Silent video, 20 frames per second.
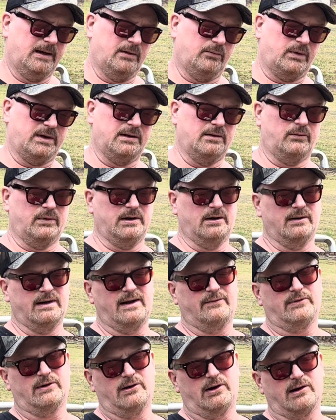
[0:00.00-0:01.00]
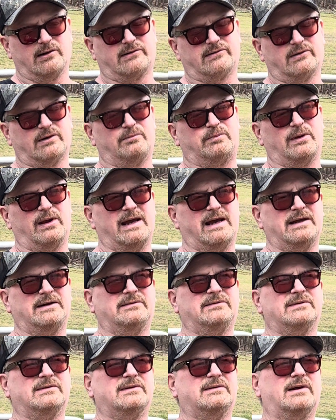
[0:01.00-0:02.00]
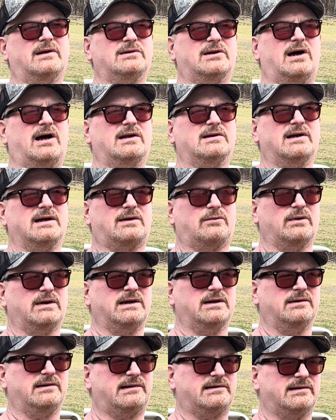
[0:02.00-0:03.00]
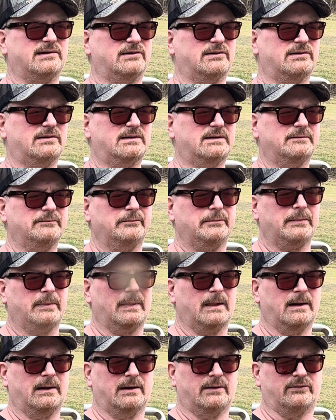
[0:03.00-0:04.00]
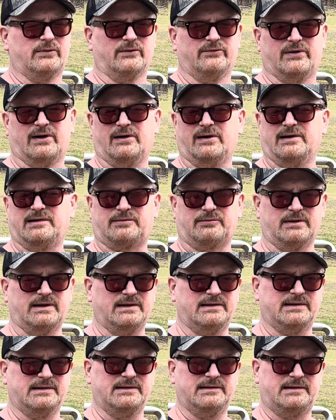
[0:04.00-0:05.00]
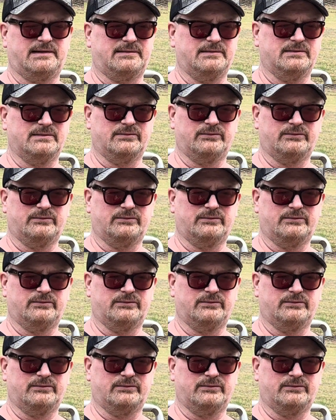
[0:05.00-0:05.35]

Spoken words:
We don't have the luxury of playing a lot like we used to for various reasons.